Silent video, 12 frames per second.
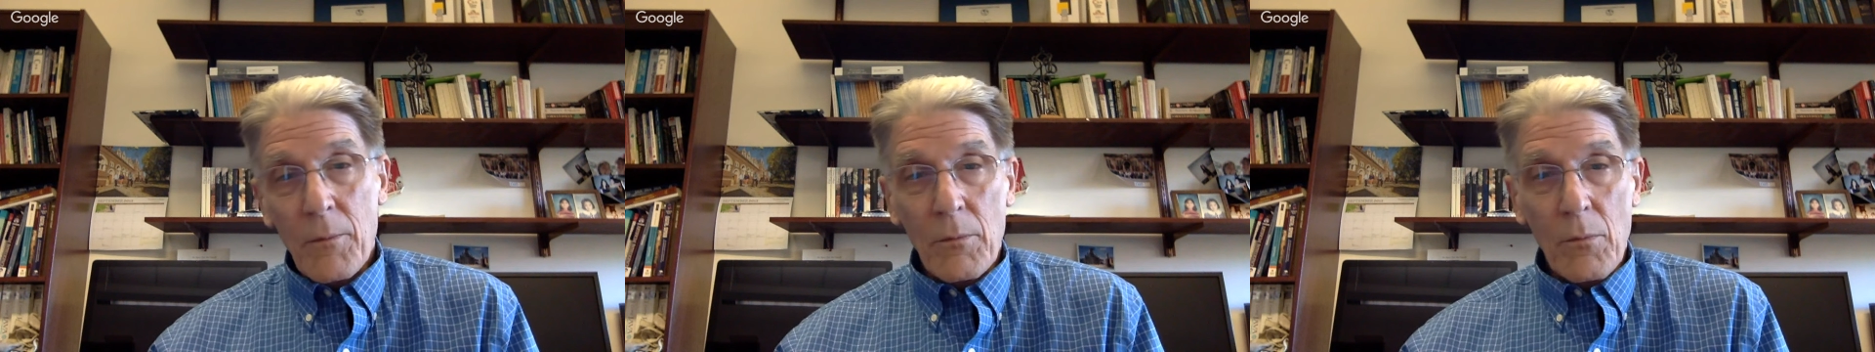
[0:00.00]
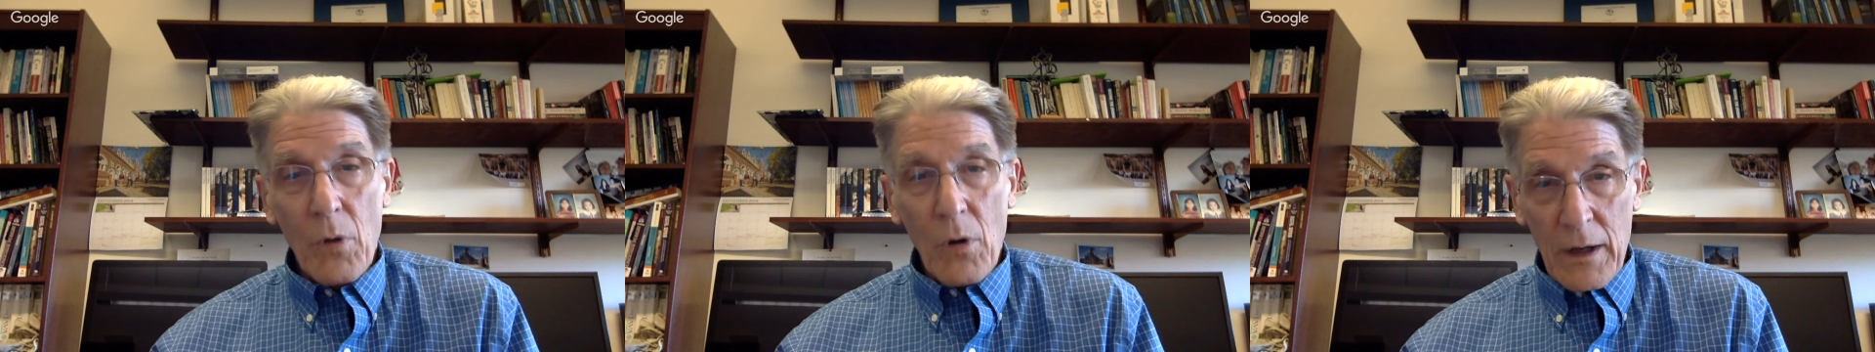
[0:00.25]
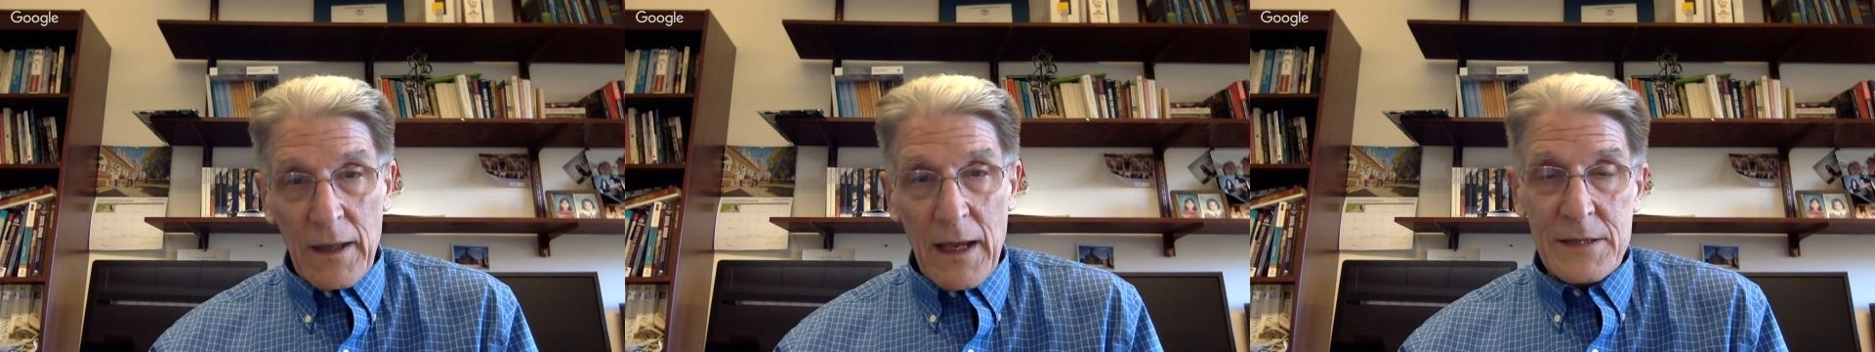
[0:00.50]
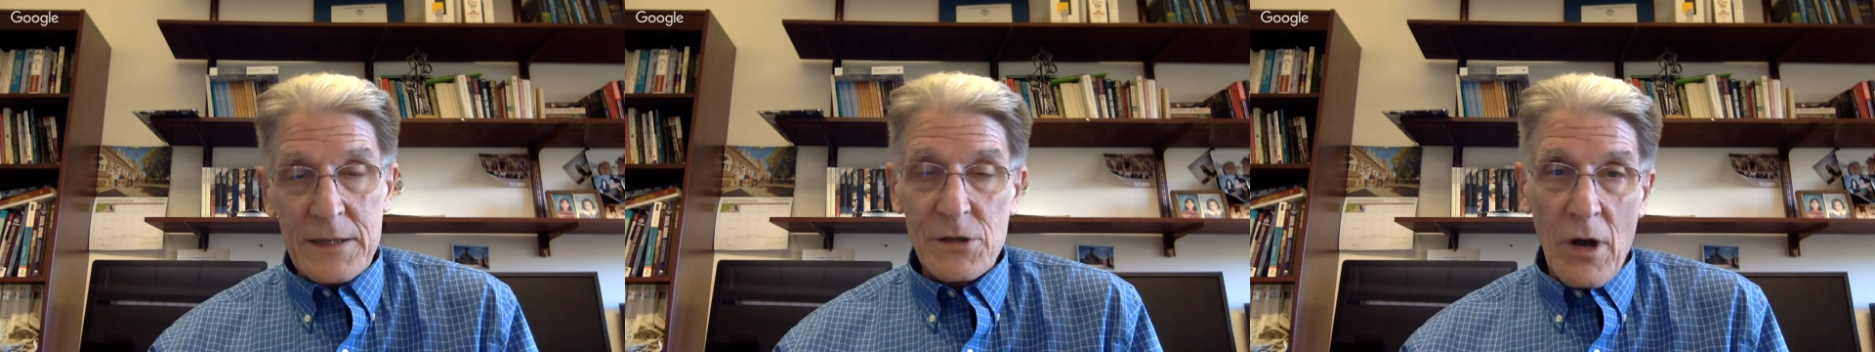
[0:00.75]
More or
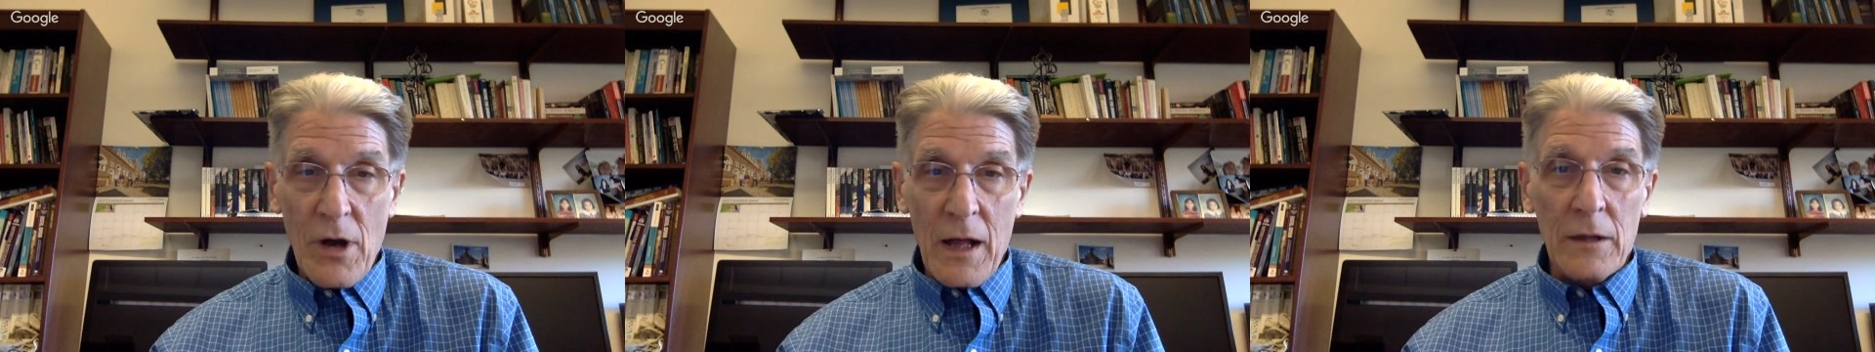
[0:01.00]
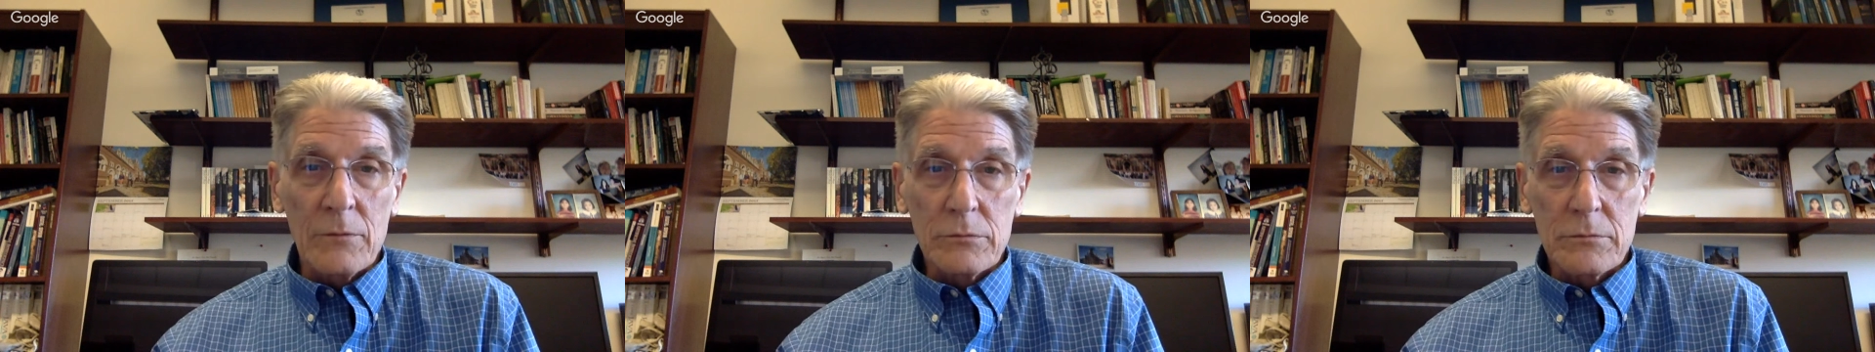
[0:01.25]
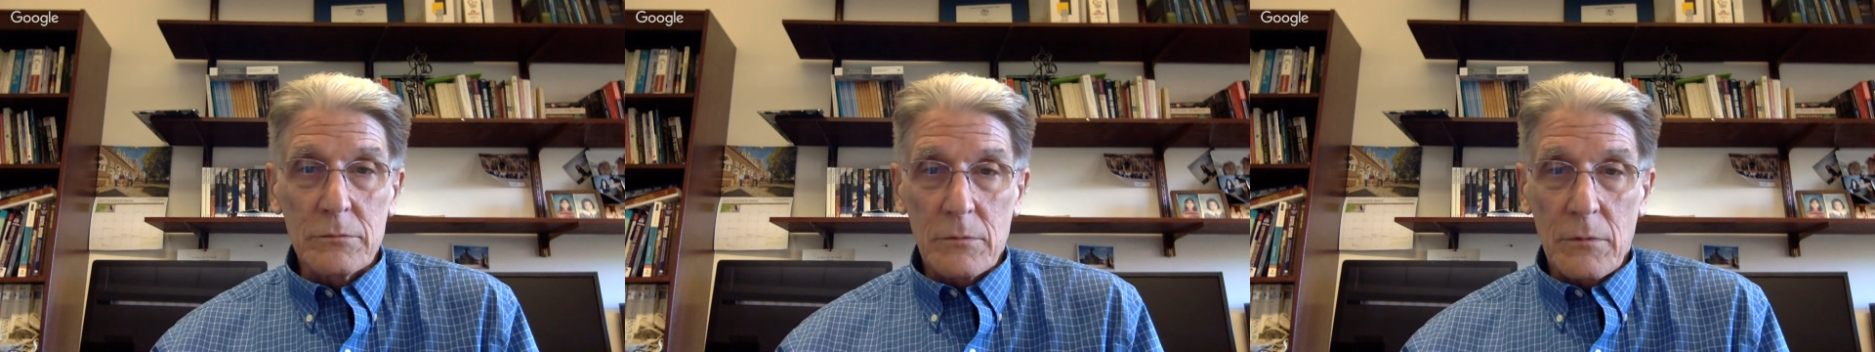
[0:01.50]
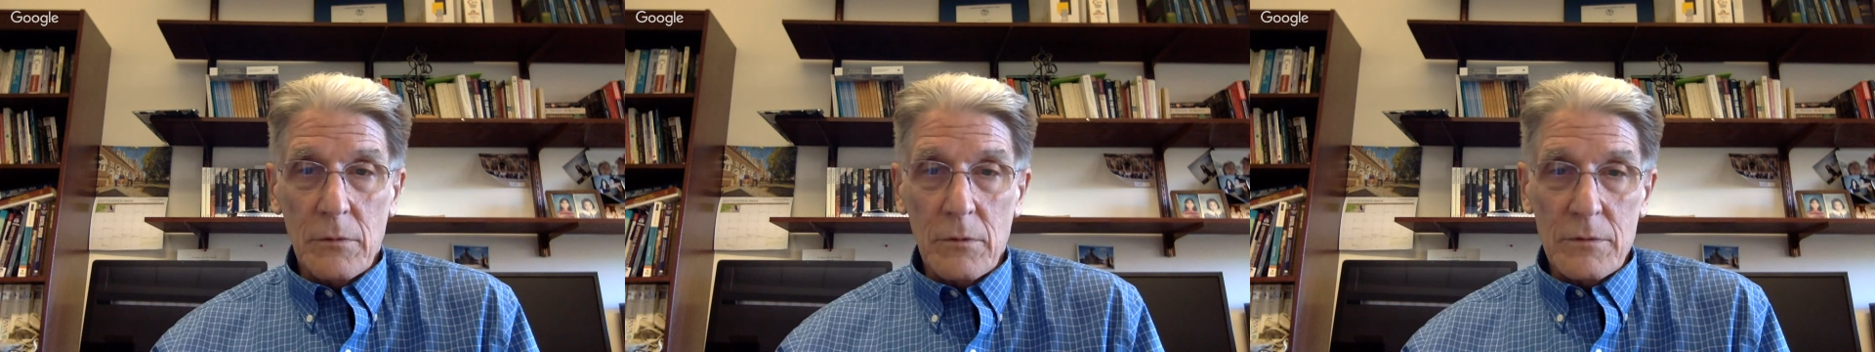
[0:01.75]
less all
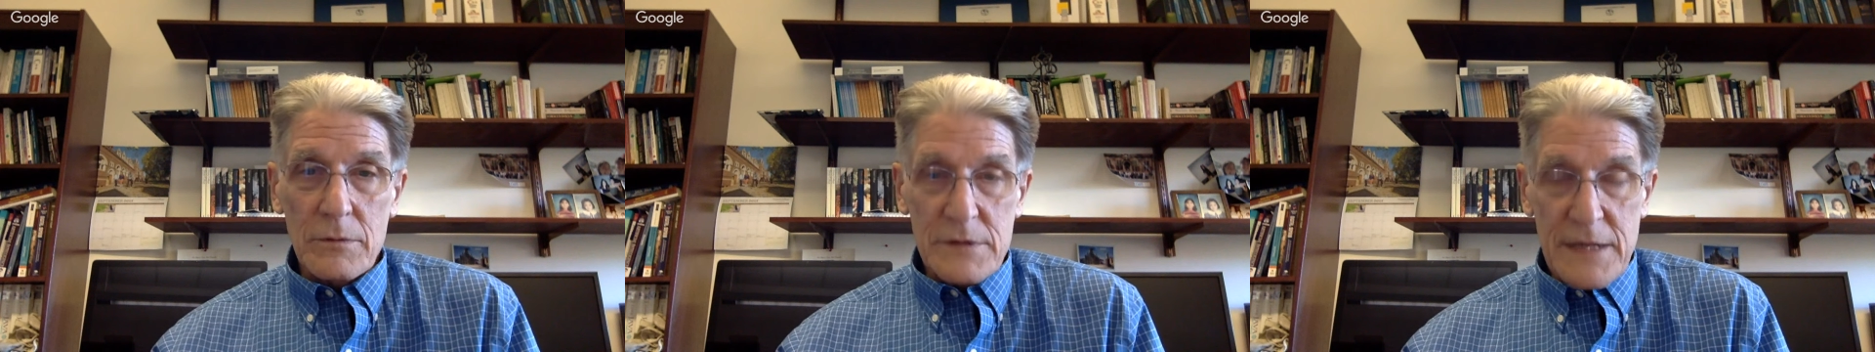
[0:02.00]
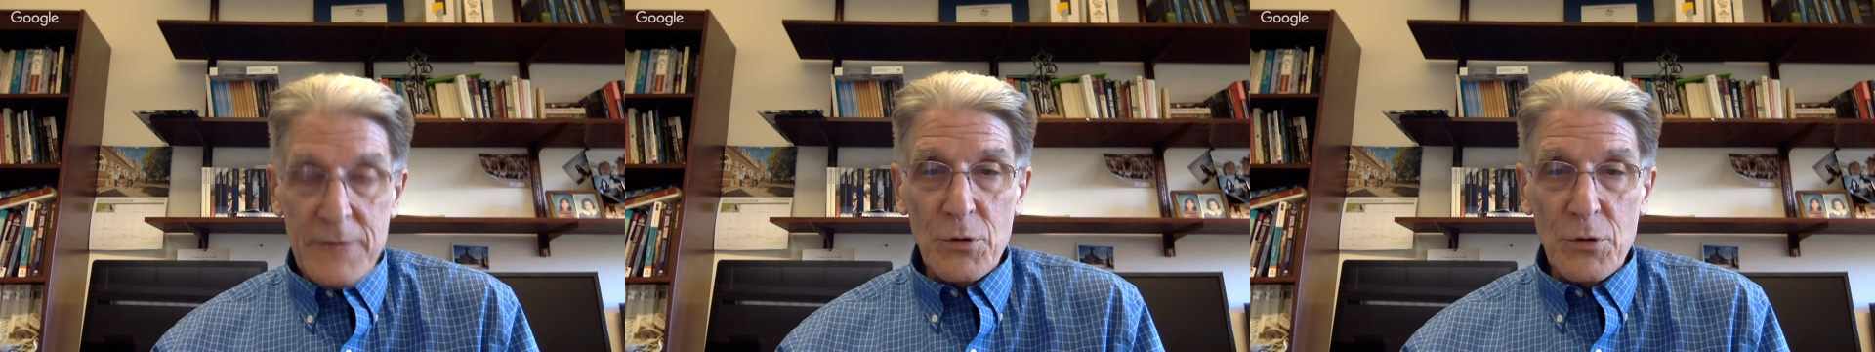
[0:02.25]
seem